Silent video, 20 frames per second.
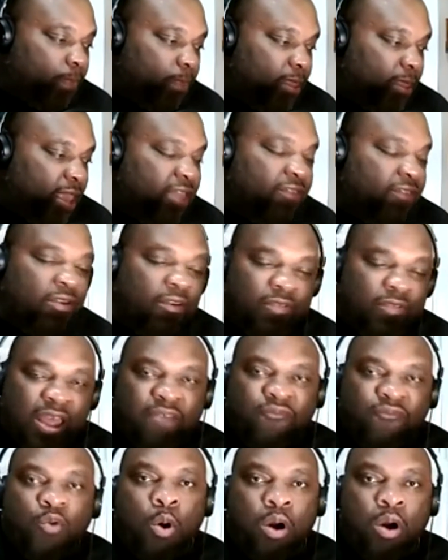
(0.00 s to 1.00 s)
Even if like
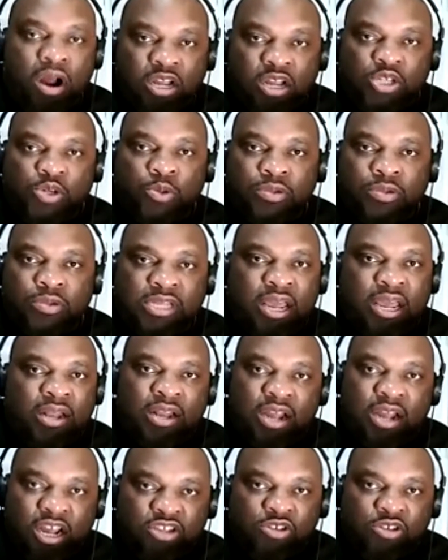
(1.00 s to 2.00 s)
400 was there and
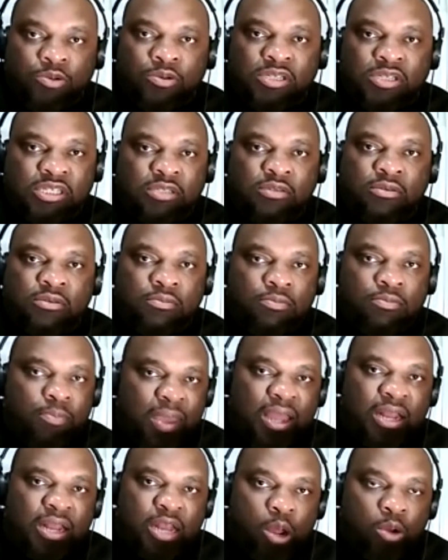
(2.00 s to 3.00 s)
100 was just
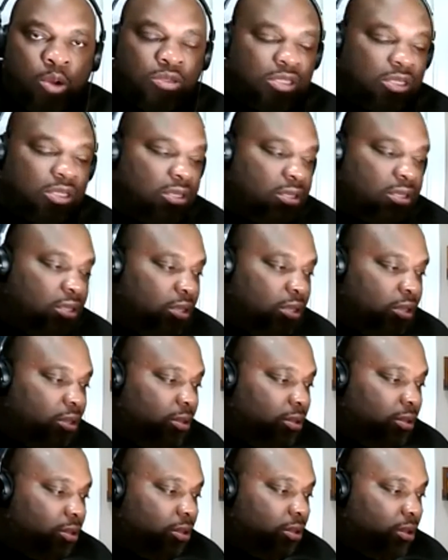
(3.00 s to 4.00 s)
being nosy,
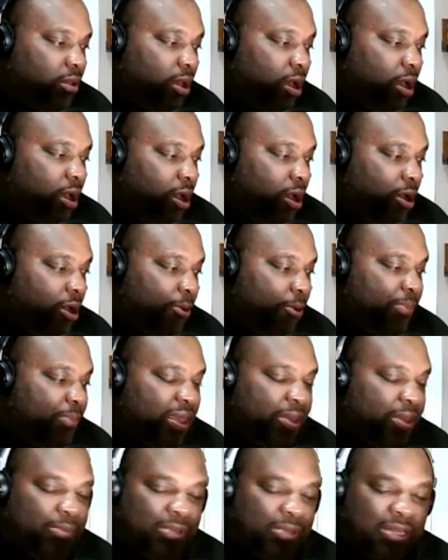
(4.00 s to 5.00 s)
being
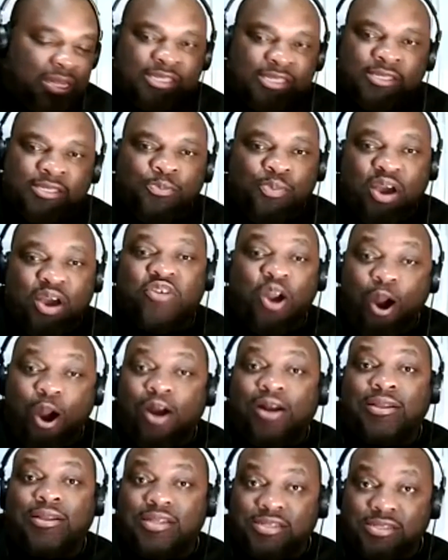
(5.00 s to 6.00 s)
malicious. But
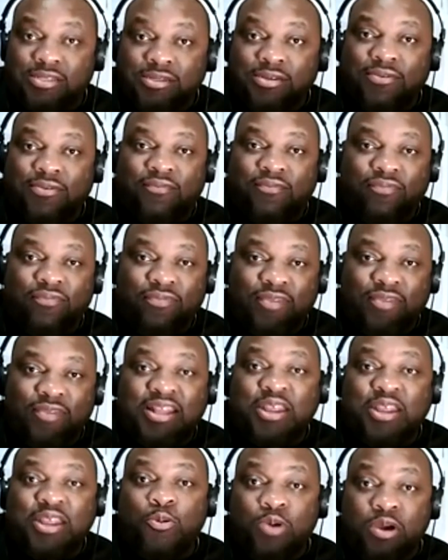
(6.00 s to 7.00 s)
regardless, I think we
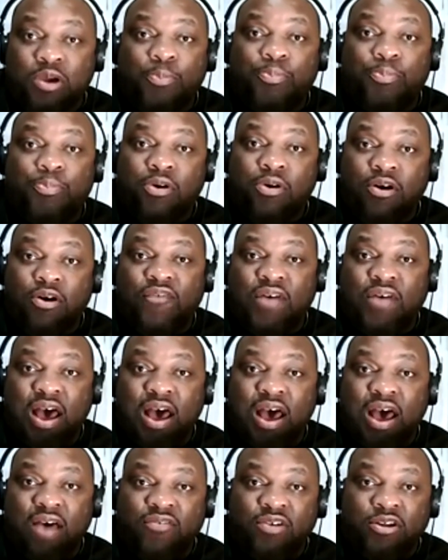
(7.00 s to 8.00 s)
could have pulled 500.